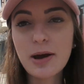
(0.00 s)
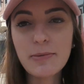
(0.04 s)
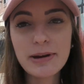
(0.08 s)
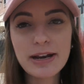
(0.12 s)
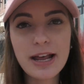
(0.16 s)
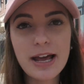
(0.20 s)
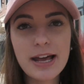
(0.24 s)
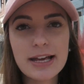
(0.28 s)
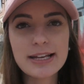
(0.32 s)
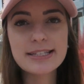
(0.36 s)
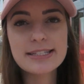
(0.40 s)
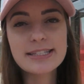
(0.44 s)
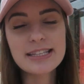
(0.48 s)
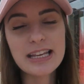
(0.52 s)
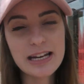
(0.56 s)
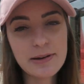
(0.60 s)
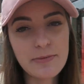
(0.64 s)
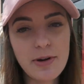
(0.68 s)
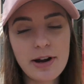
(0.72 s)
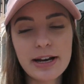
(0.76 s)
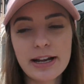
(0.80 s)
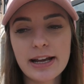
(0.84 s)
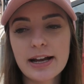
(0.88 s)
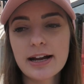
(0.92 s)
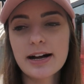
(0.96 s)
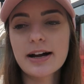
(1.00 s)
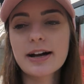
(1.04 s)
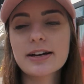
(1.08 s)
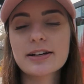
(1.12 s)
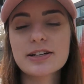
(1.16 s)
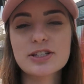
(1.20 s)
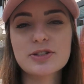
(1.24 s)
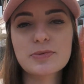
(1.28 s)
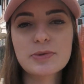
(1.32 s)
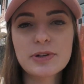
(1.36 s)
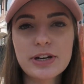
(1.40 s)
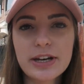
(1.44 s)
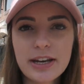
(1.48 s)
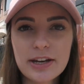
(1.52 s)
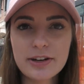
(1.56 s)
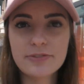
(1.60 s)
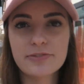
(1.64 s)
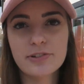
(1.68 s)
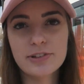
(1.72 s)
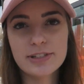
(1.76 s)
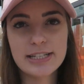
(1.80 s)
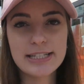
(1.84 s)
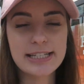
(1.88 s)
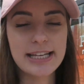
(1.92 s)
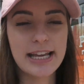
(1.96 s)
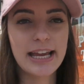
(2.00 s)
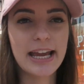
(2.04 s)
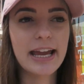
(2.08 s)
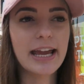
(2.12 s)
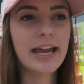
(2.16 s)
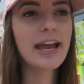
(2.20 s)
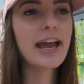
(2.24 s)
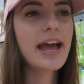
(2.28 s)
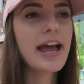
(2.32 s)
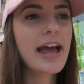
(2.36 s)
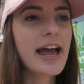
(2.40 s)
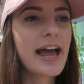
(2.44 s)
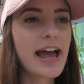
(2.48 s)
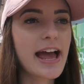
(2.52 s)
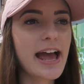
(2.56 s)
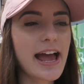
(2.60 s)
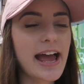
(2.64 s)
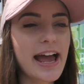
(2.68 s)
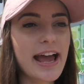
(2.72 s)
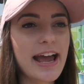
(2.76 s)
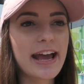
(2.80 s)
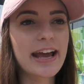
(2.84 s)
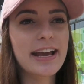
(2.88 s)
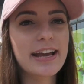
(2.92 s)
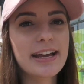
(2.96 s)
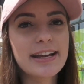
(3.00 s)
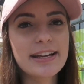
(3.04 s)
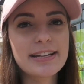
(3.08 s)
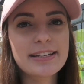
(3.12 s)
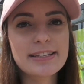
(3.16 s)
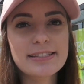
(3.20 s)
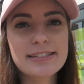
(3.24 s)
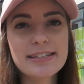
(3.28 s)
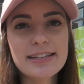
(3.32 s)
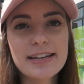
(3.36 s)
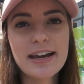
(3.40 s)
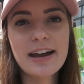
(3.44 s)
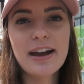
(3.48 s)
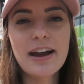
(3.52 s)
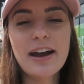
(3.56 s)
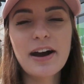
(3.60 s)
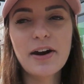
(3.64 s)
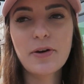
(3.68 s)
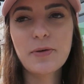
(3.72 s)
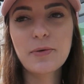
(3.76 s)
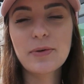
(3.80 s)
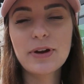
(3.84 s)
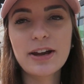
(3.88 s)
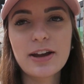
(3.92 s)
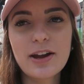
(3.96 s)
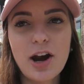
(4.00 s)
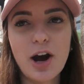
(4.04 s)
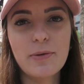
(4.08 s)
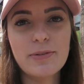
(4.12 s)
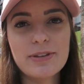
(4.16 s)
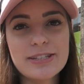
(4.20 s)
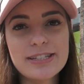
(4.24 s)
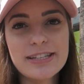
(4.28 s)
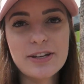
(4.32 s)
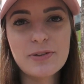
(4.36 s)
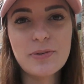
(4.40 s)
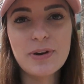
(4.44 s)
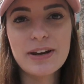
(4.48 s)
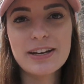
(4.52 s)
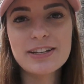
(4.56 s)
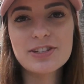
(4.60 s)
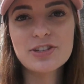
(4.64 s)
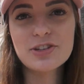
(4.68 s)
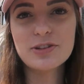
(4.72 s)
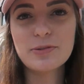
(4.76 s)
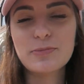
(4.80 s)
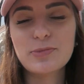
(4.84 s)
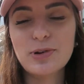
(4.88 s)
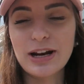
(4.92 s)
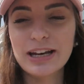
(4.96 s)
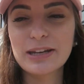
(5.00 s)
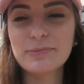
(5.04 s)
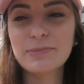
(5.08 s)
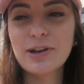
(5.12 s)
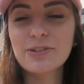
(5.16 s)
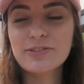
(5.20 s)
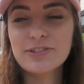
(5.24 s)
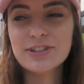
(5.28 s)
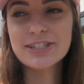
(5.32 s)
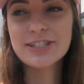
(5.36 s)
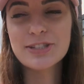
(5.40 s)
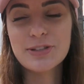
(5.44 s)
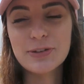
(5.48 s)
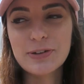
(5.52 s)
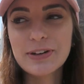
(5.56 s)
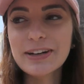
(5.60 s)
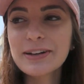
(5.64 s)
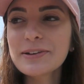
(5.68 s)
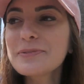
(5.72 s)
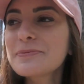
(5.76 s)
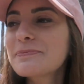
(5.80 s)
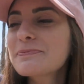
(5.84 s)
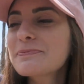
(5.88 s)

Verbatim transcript: Promenade in Santa Monica because we're here for the day. And we obviously went into the Brandy Melville store.